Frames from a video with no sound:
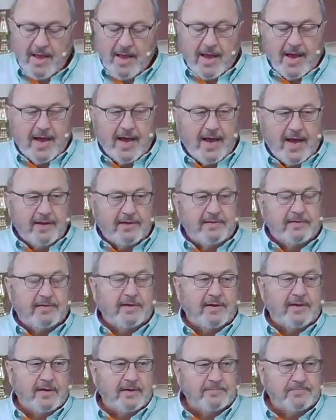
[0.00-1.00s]
and
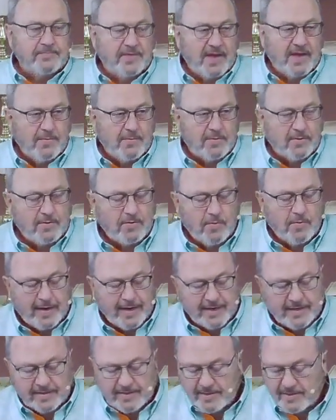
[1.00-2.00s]
they were
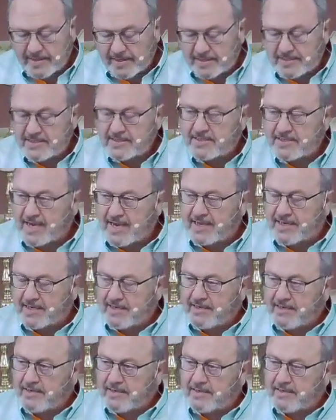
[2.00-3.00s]
quite
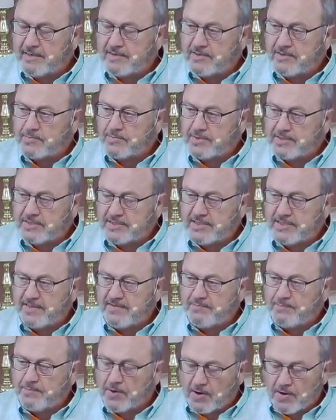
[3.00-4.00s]
excited to
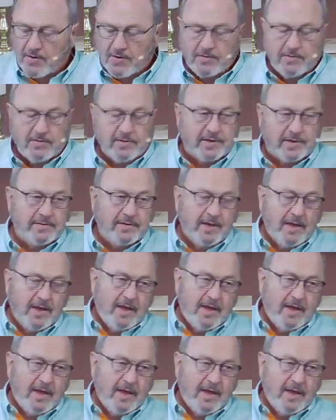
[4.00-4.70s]
receive Paul, and